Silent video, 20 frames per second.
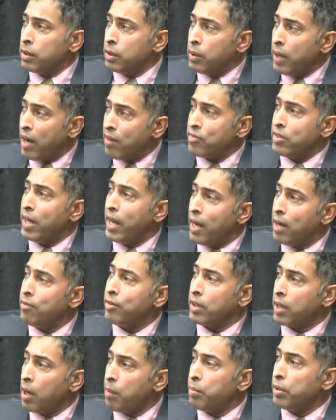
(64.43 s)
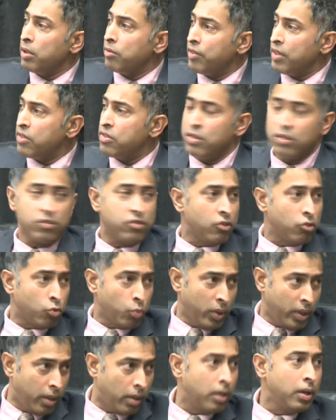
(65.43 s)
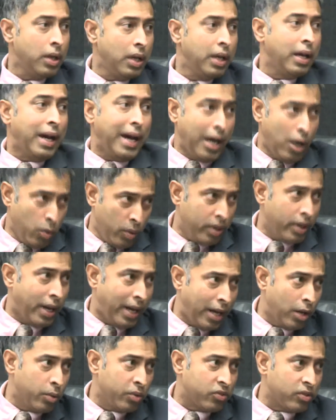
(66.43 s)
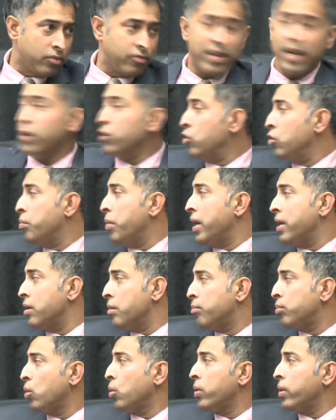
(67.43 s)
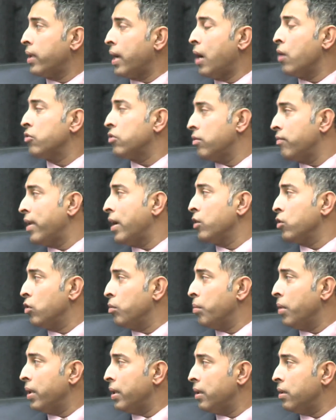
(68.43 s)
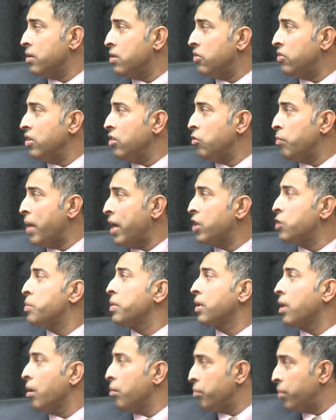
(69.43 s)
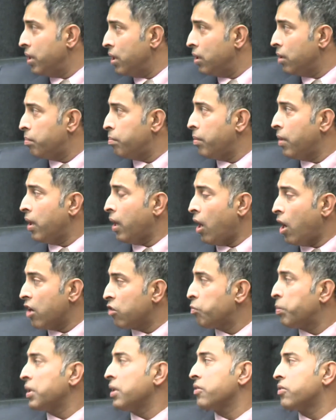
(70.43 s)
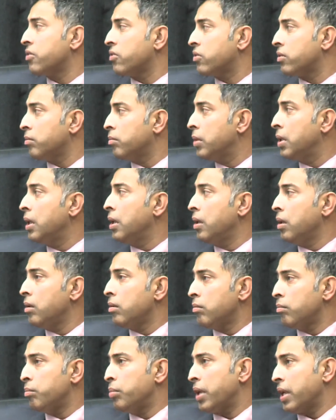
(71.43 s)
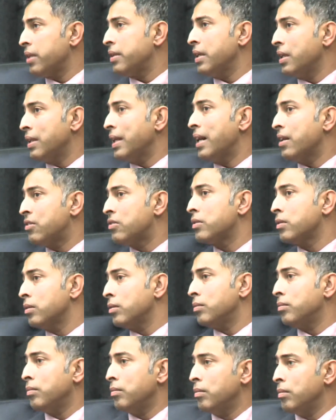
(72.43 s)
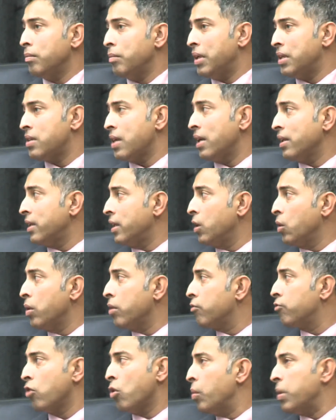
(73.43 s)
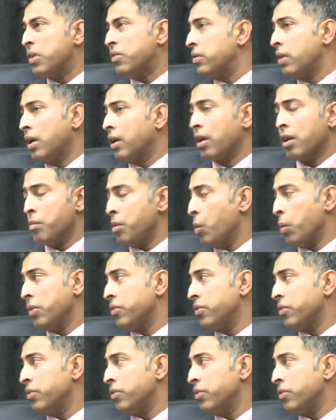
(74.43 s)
you have to have a couple of instances where how is it valued by an employer, how is it valued by a disease management company, a hospital system. But I think that's the mentality going forward. It's not going to be a